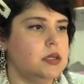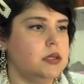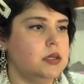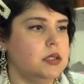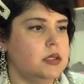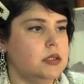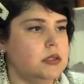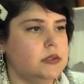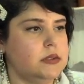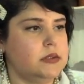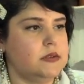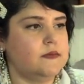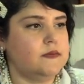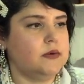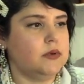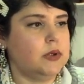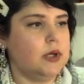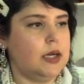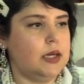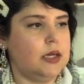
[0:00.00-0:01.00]
this
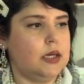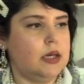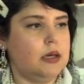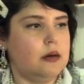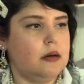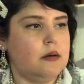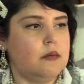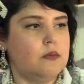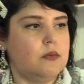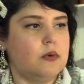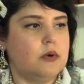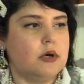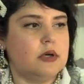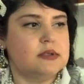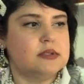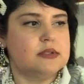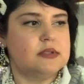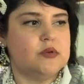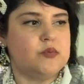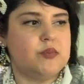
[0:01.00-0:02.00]
for right now will
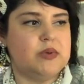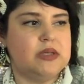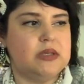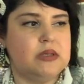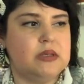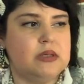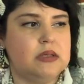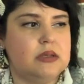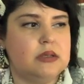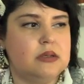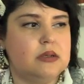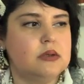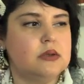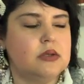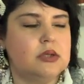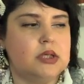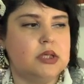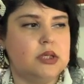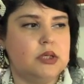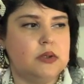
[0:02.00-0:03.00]
also be in
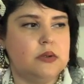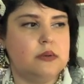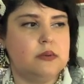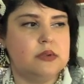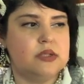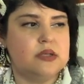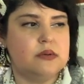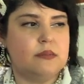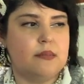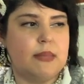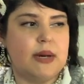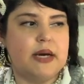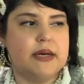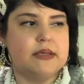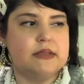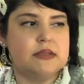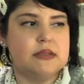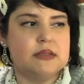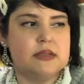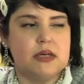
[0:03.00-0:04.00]
cute,
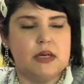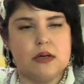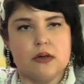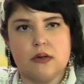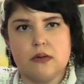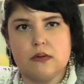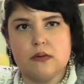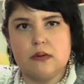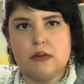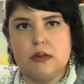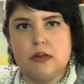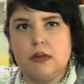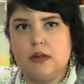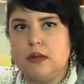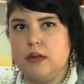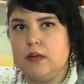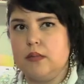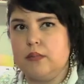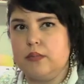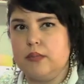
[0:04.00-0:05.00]
might sell,
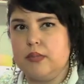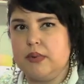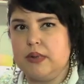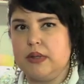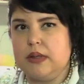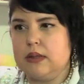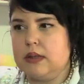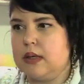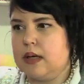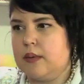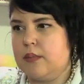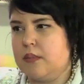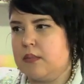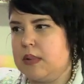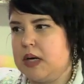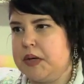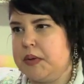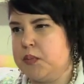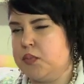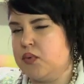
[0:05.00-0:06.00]
but I
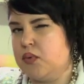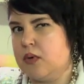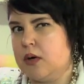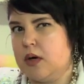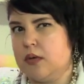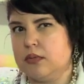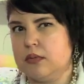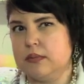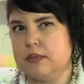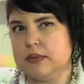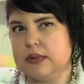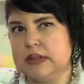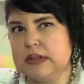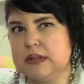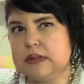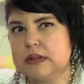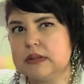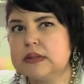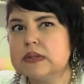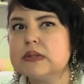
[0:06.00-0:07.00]
might probably
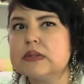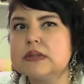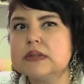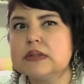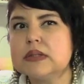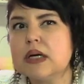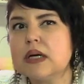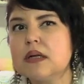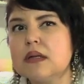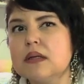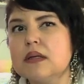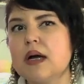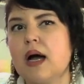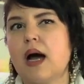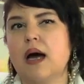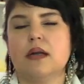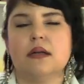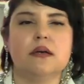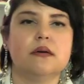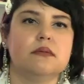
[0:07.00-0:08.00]
still sell it.
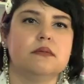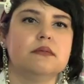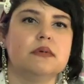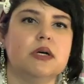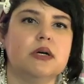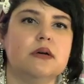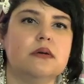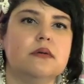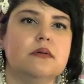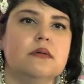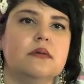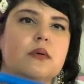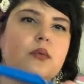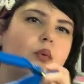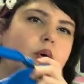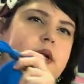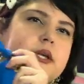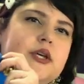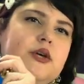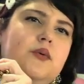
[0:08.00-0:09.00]
I don't know.
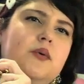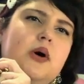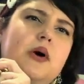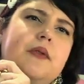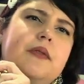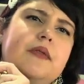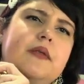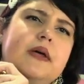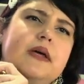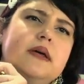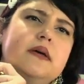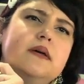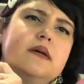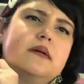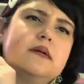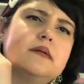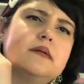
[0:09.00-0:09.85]
What do you all think?